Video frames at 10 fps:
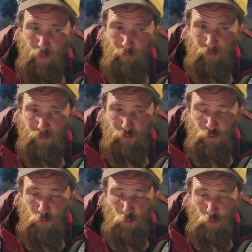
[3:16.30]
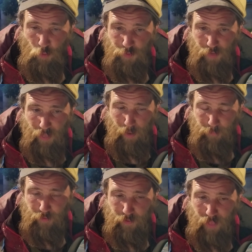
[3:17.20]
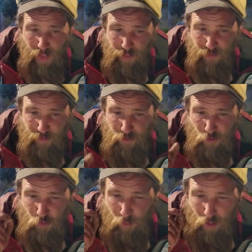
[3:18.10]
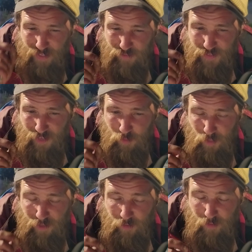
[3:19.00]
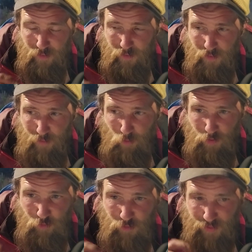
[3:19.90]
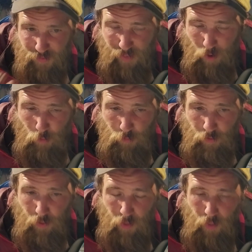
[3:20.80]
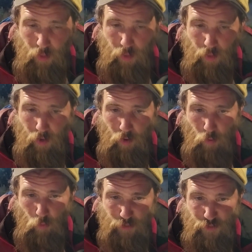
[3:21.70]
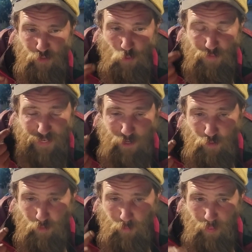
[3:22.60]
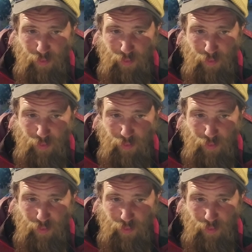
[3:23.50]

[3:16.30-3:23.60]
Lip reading: But you don't notice it happen as on such a small infinitesimal level. It's just like sounds, or you don't even hear them.